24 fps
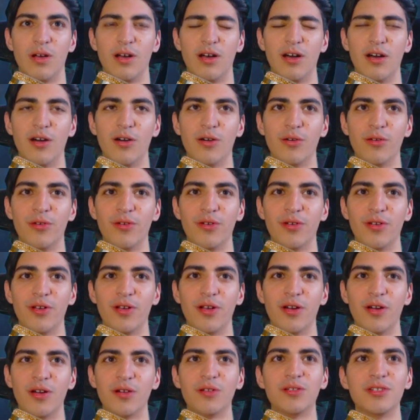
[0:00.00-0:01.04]
Oh
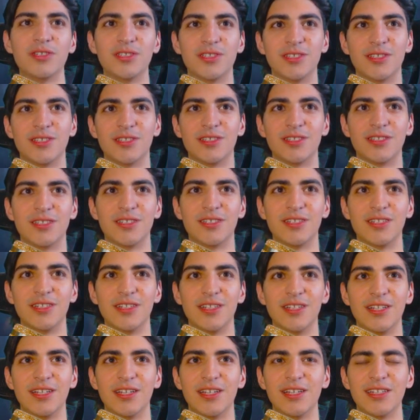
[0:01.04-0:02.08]
no.
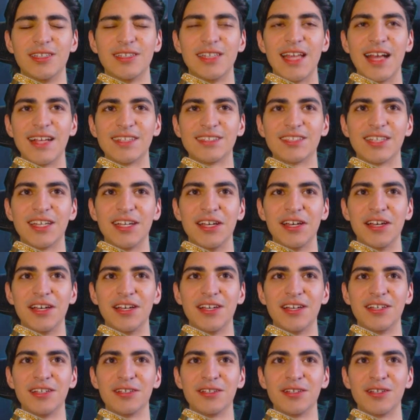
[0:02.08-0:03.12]
That's
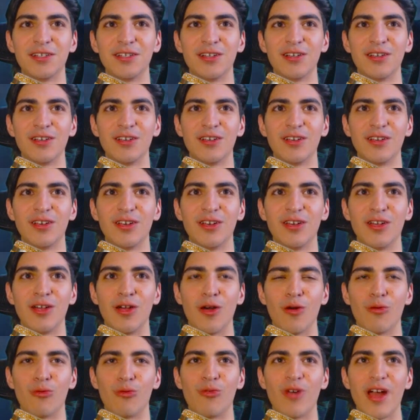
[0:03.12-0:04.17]
gonna
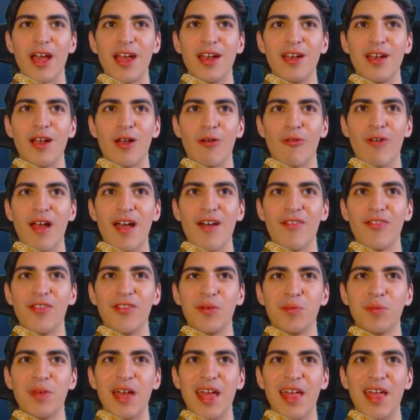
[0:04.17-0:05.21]
go right around
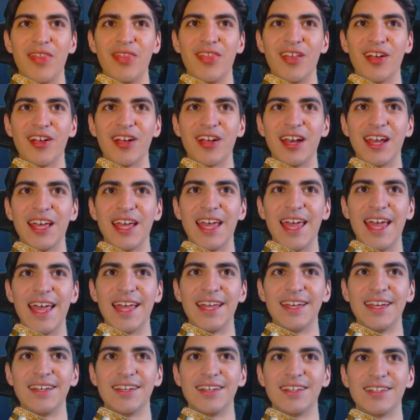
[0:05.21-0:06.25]
them and they're gonna
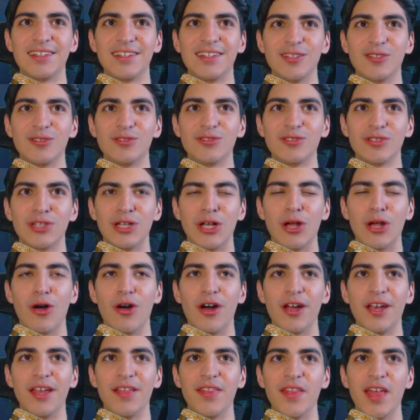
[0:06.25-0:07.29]
get
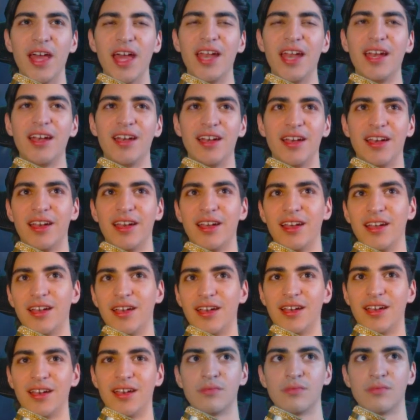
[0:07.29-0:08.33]
caught in
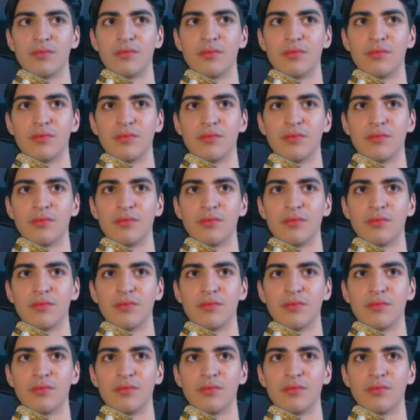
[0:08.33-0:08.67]
that.